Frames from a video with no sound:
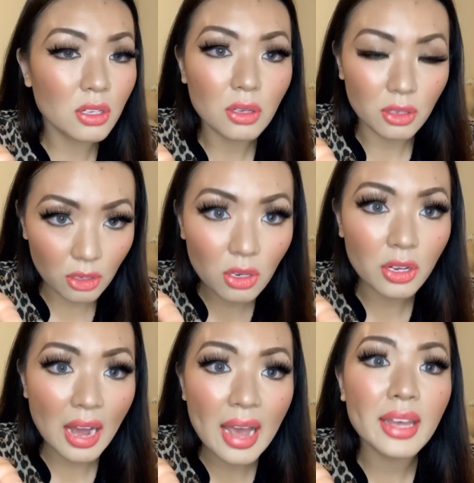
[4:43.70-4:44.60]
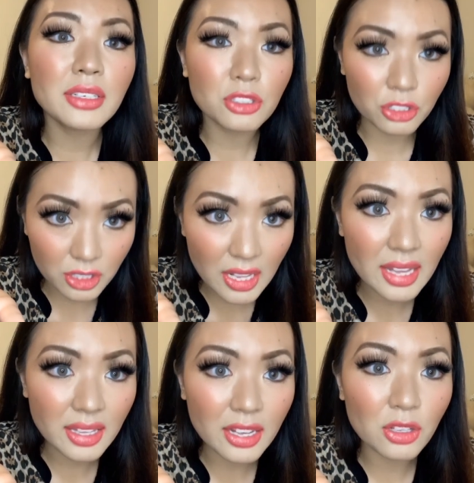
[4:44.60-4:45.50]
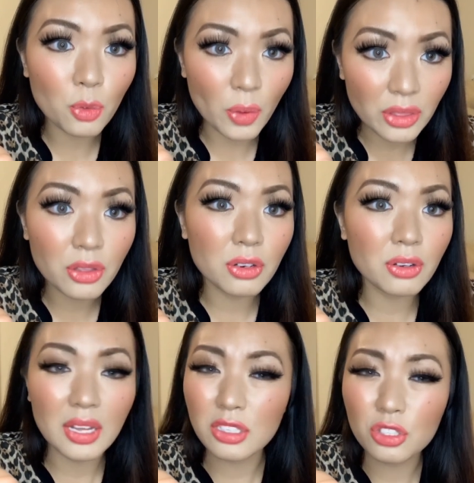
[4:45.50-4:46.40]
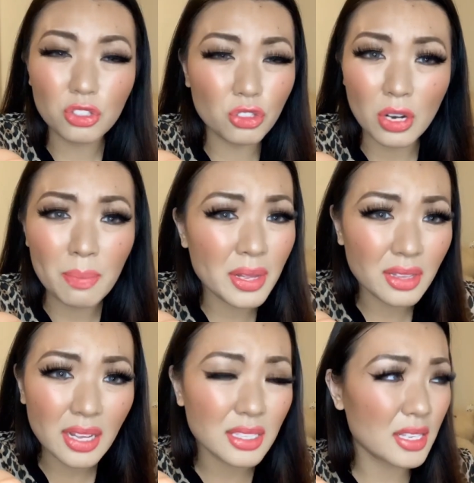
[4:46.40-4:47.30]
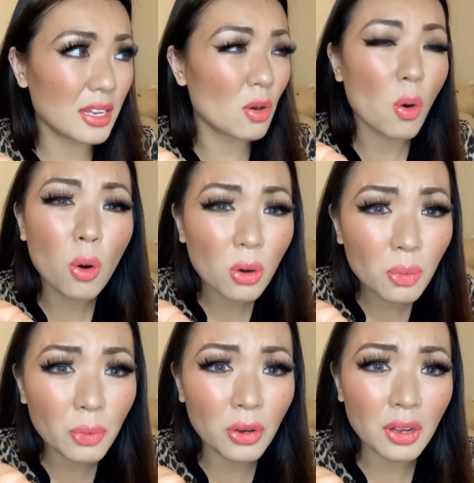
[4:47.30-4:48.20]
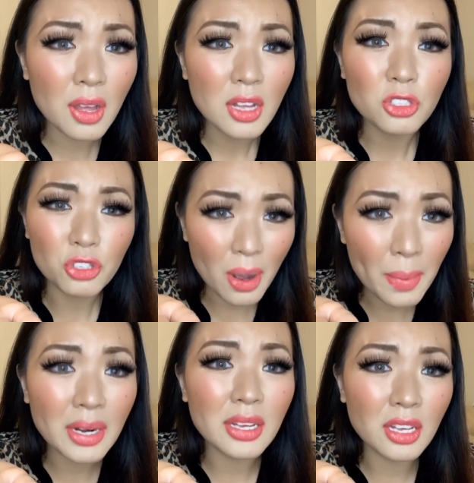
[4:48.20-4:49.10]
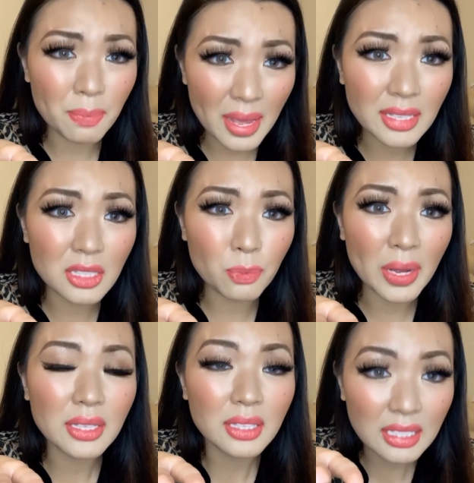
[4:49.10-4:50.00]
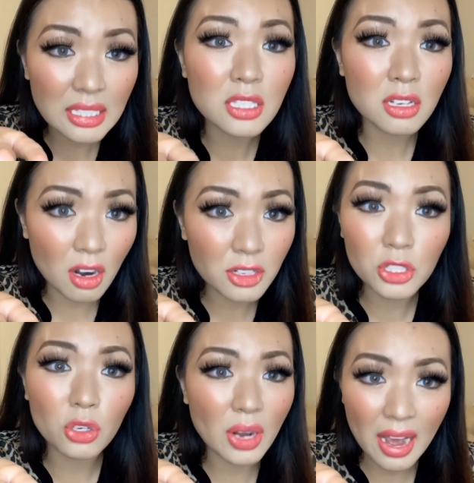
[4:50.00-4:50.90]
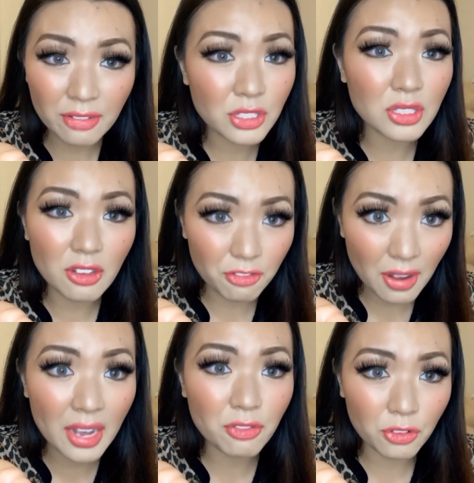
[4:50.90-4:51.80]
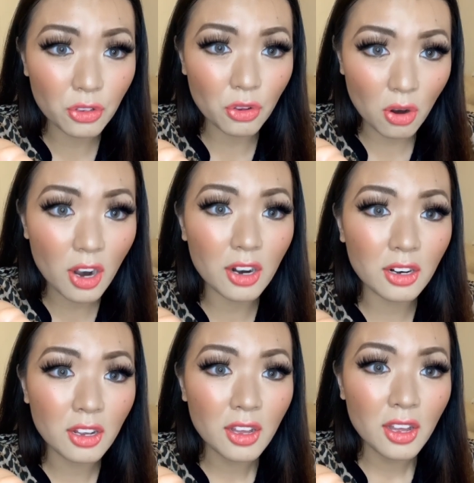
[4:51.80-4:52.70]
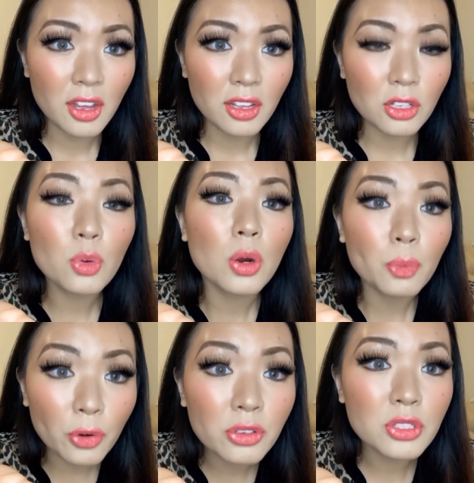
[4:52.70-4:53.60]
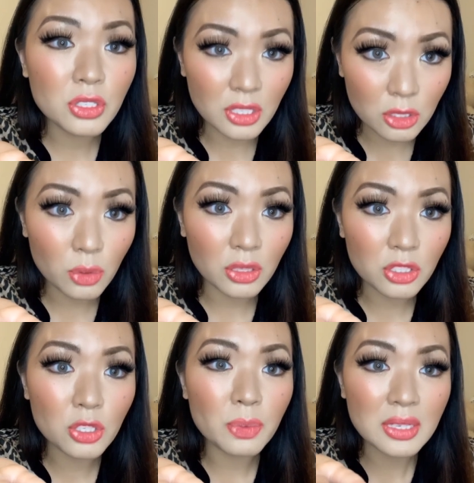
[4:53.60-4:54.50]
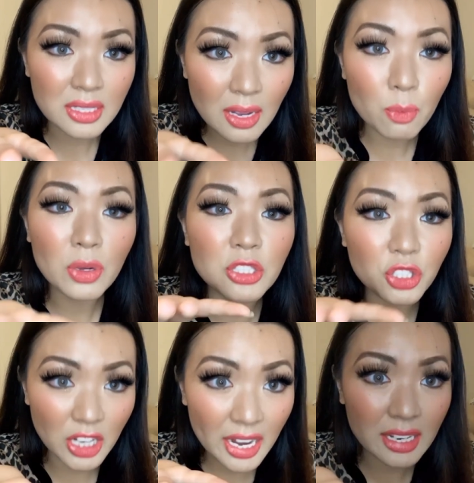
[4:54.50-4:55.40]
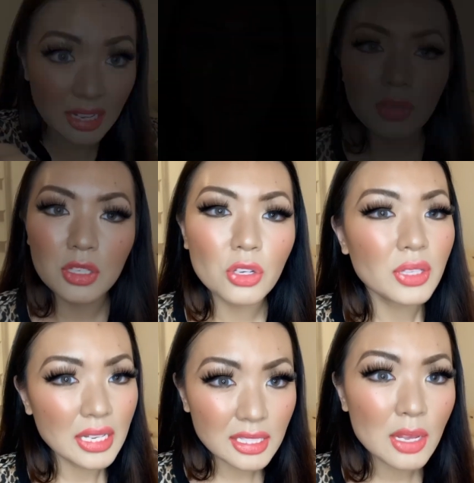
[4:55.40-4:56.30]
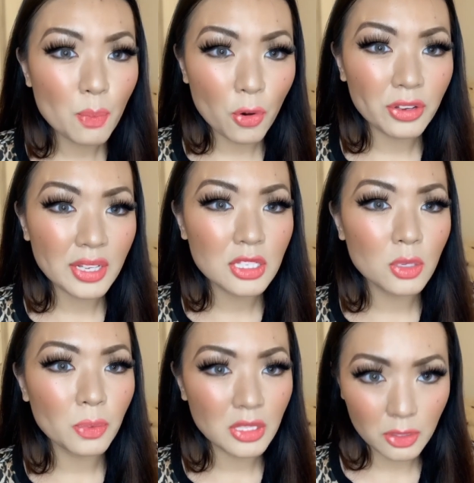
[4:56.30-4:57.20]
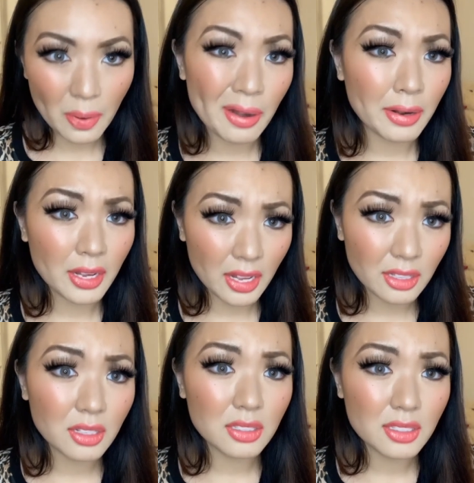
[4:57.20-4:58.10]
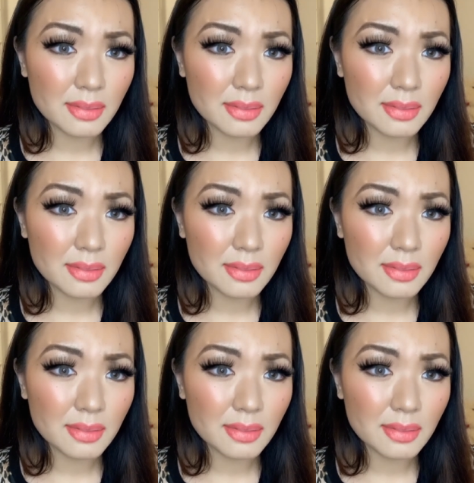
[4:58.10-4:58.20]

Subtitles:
look, I understand that you went through tremendous, horrible traumatic events, but these scars don't have to define who you are. You were born to this world to be someone shiny. So that's the importance of inspiring others.